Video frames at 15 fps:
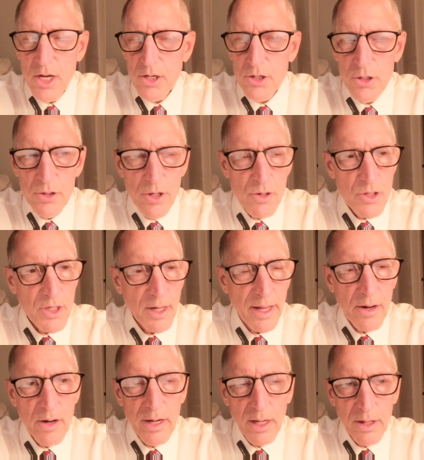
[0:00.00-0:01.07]
2 years
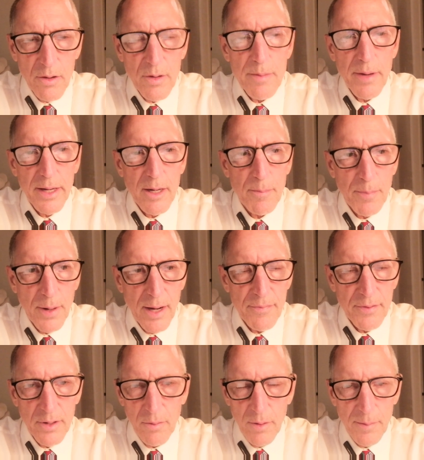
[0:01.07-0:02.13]
later, and literally make a
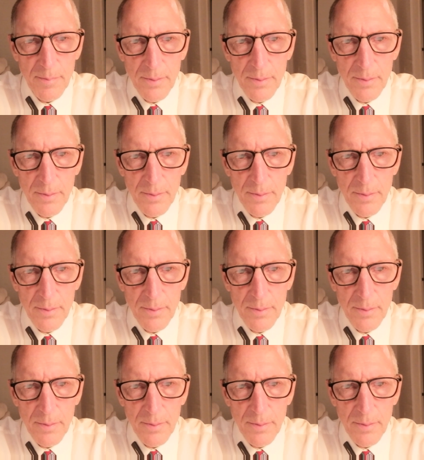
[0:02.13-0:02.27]
profit on them,